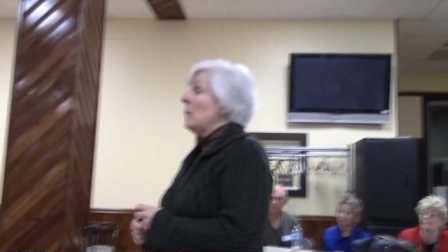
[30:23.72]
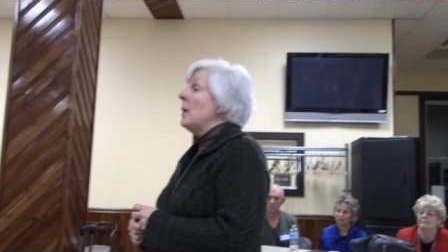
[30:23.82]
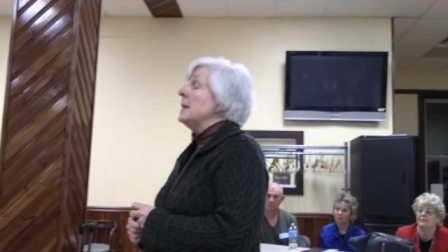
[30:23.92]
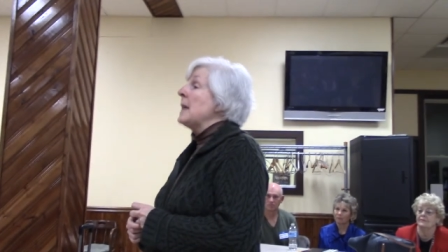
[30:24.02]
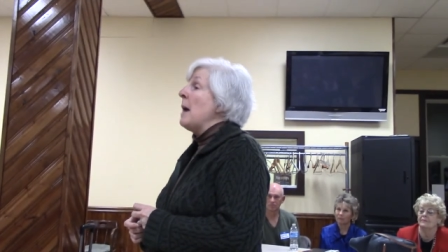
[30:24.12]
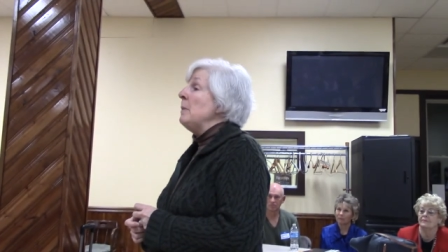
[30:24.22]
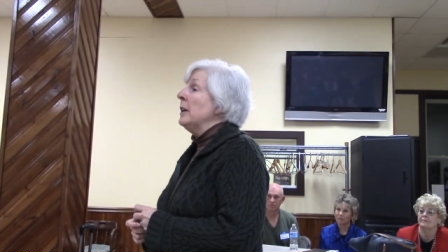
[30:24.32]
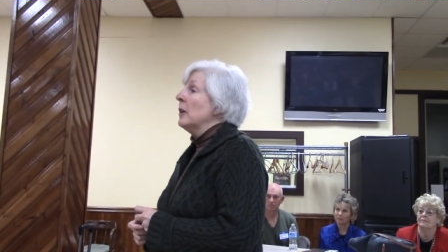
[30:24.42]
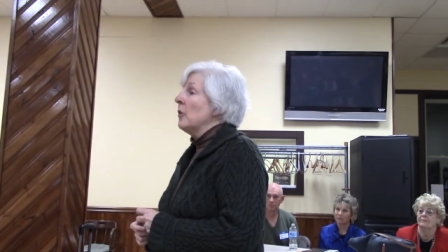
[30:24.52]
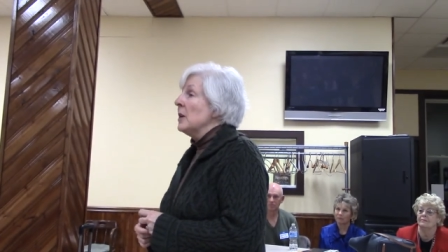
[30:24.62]
What is
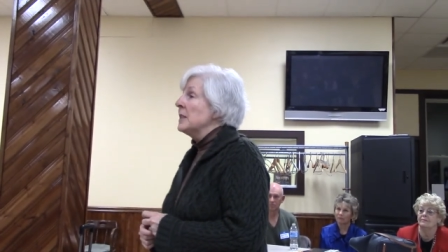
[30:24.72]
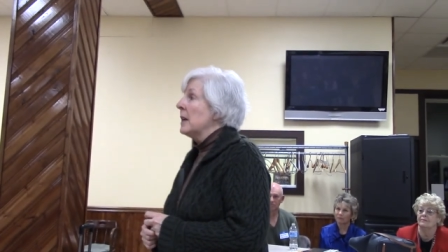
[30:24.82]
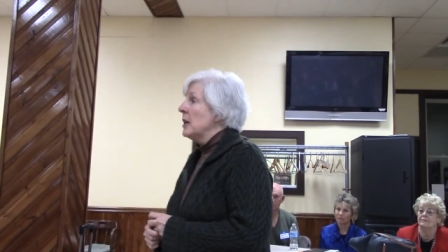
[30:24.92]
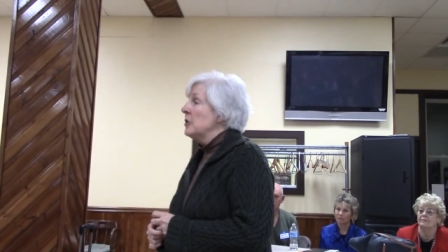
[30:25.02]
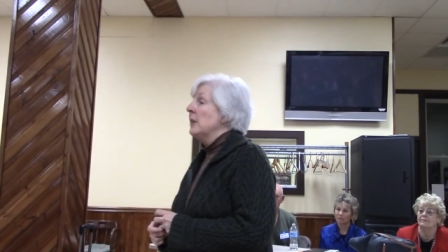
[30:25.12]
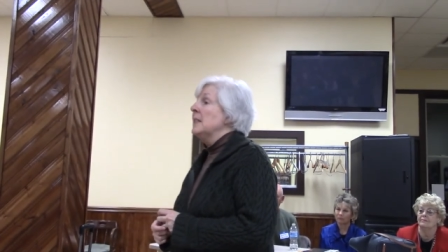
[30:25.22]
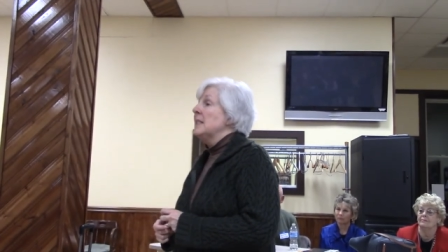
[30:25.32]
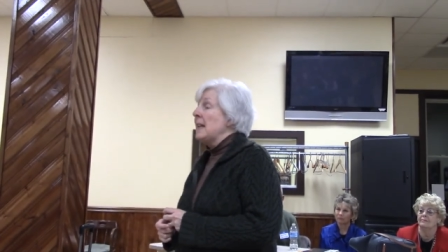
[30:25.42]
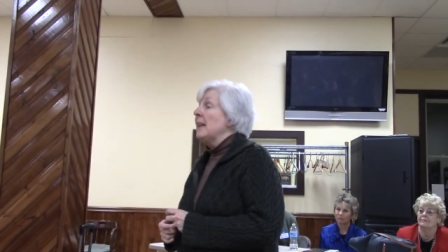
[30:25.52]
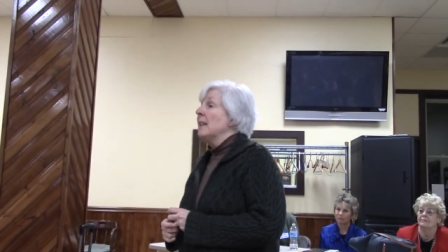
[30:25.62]
happening across the country is
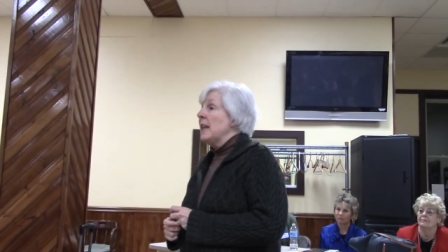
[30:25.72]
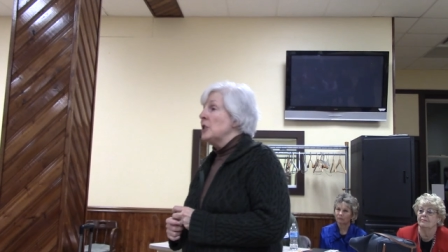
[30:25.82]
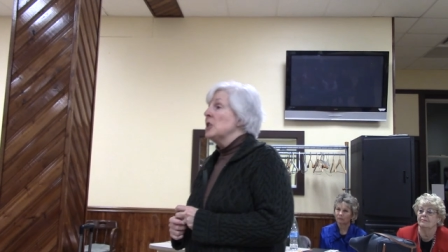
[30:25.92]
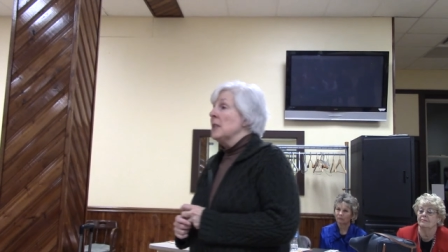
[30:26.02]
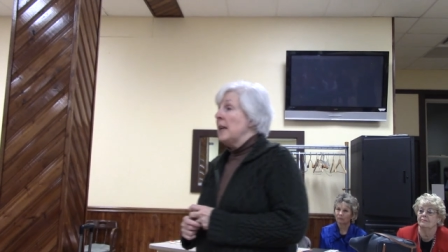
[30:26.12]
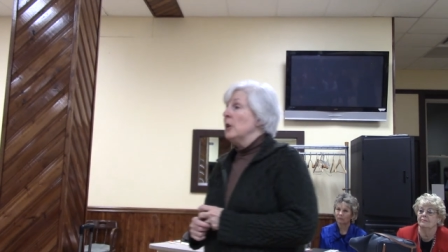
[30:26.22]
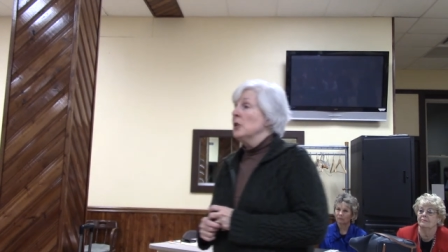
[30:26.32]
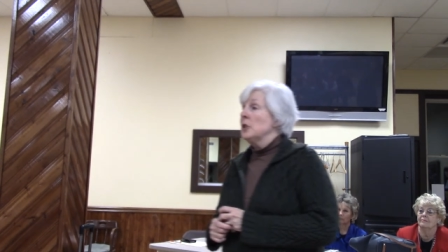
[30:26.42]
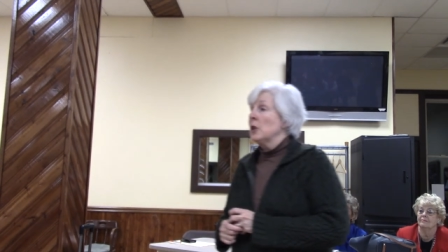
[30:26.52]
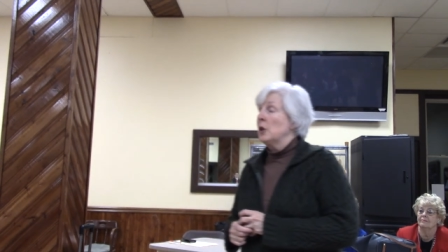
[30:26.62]
state
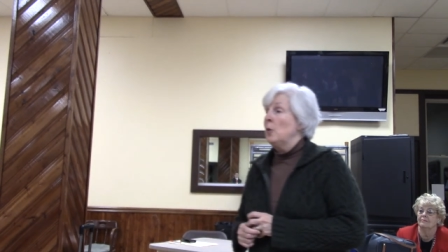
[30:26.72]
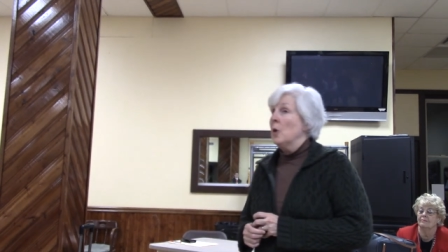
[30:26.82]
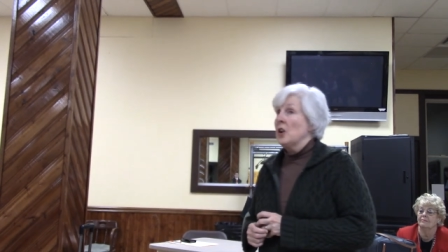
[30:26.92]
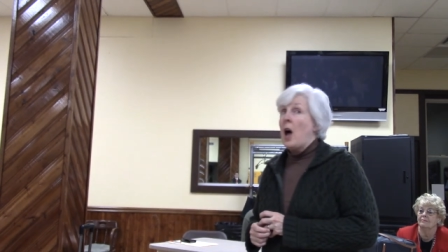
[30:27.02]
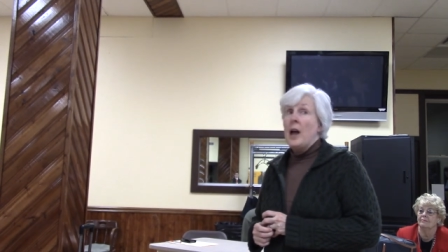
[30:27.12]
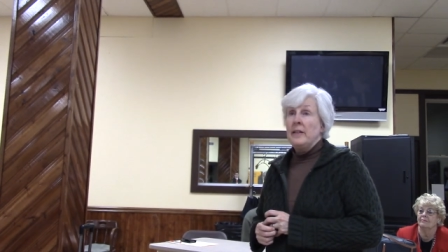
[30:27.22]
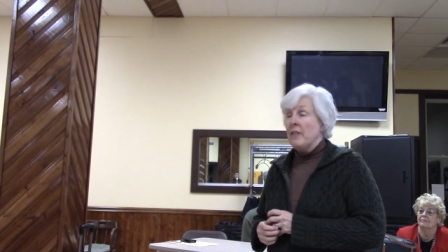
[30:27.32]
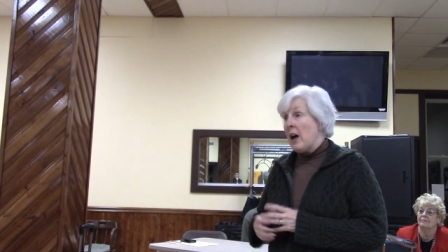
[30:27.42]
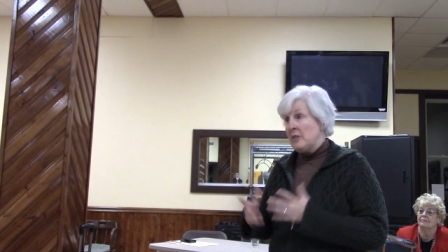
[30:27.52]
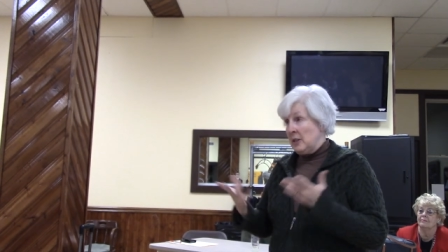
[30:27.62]
legislators who were not
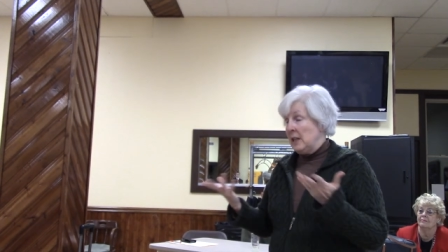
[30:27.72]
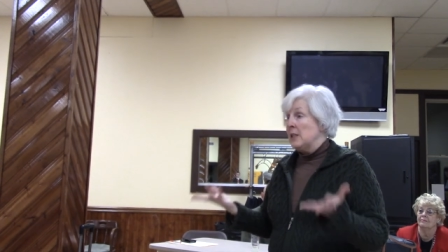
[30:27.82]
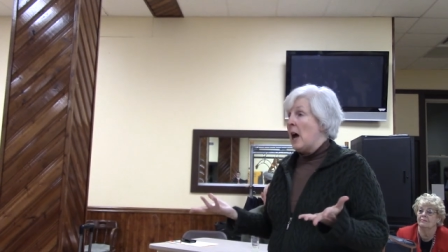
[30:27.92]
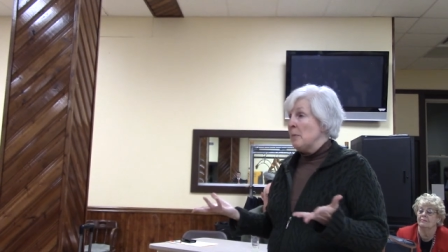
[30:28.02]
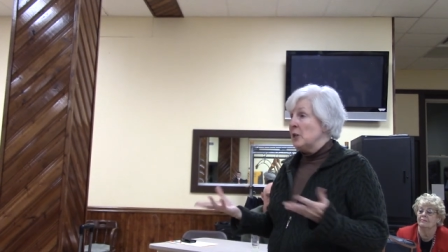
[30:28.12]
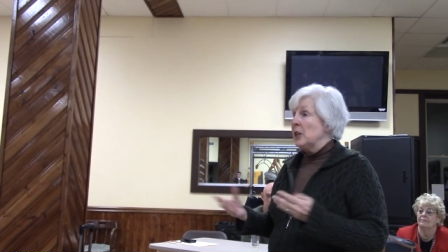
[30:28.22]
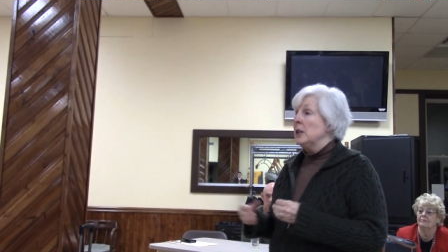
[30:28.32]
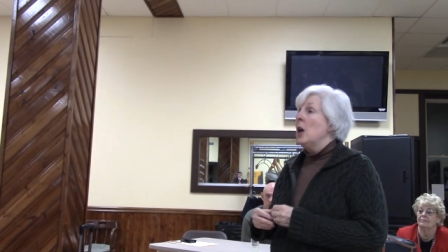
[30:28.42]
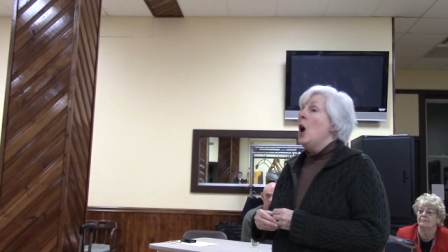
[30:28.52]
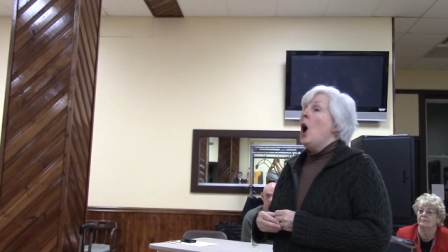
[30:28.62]
involved in the
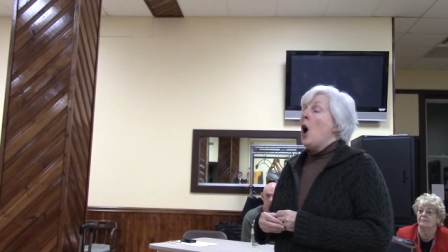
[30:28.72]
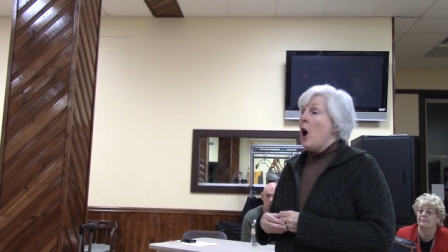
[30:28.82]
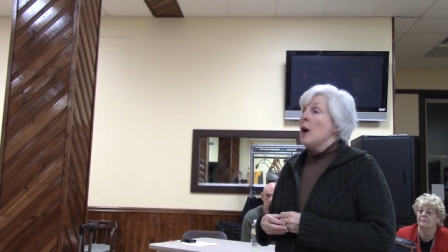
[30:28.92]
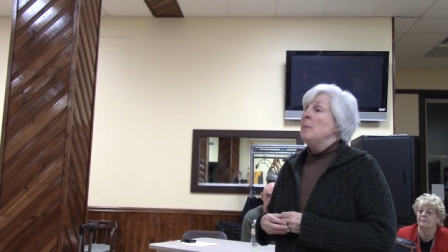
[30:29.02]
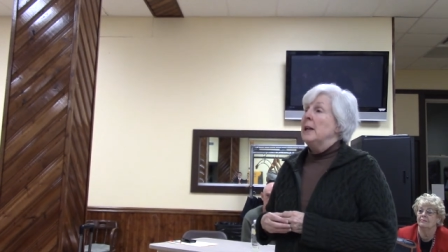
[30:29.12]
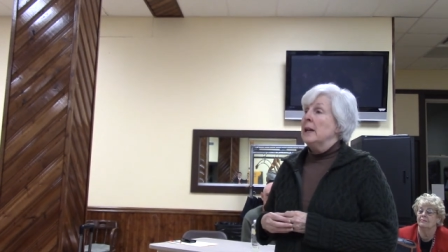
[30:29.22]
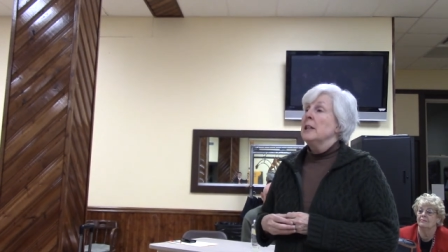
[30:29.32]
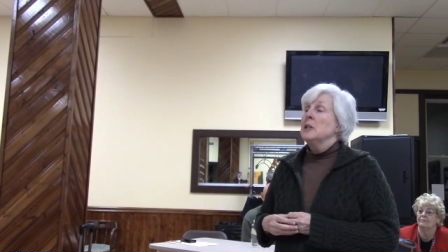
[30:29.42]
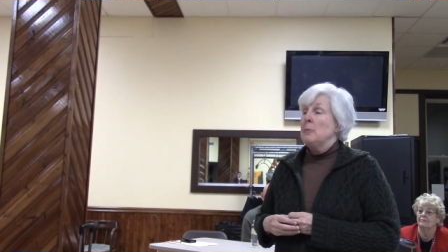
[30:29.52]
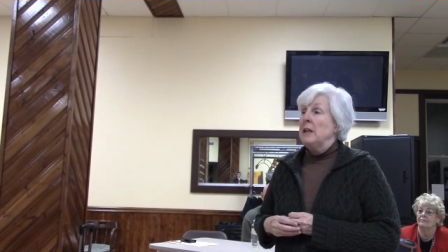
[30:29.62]
adoption are
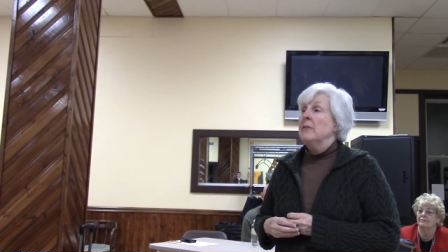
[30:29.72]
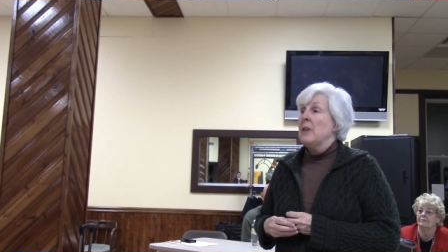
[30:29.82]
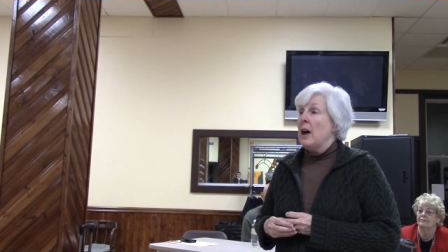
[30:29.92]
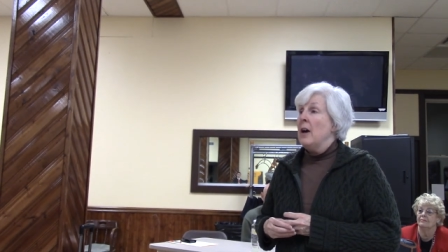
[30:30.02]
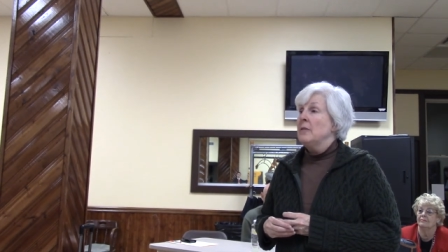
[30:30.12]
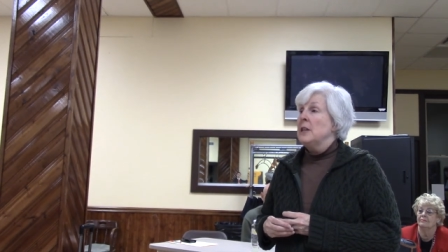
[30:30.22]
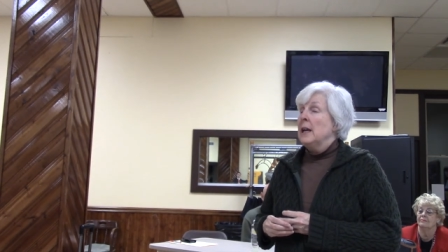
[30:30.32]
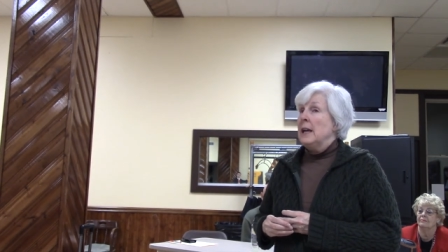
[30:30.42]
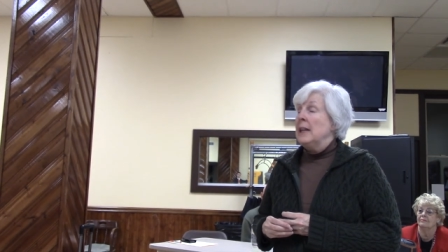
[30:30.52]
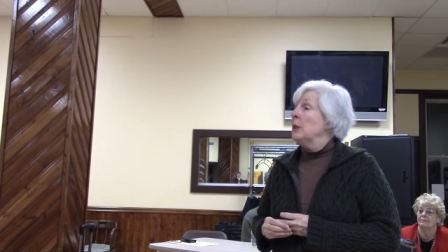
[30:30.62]
beginning to be involved
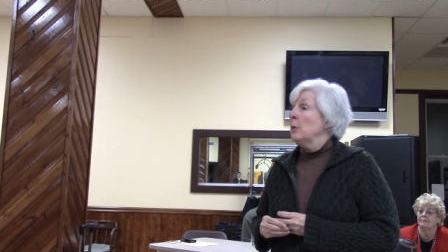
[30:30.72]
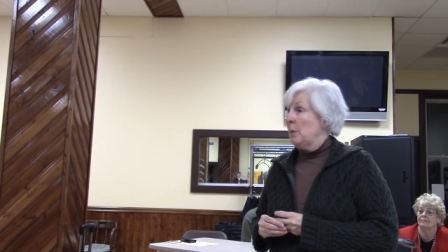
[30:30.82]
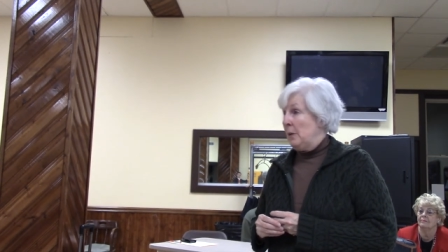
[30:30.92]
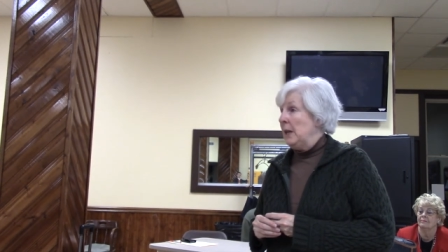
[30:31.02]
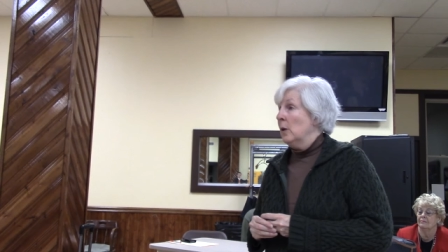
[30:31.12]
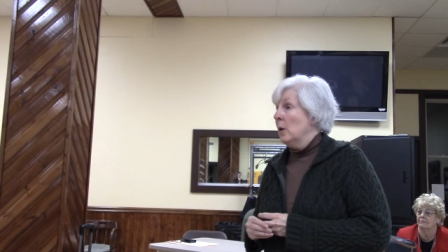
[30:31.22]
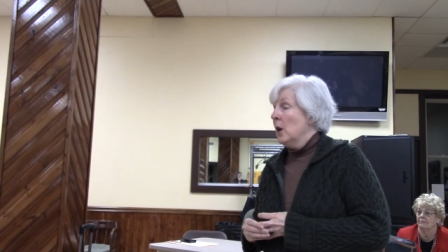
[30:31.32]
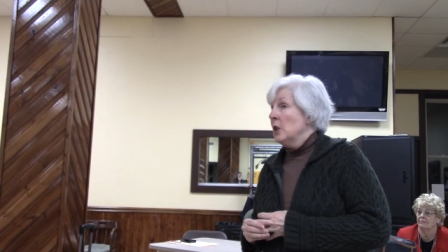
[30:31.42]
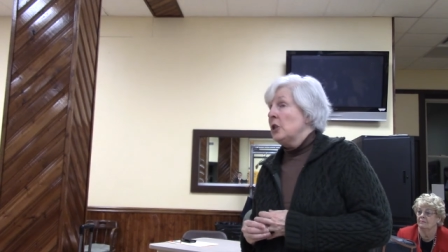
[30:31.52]
in the repeal.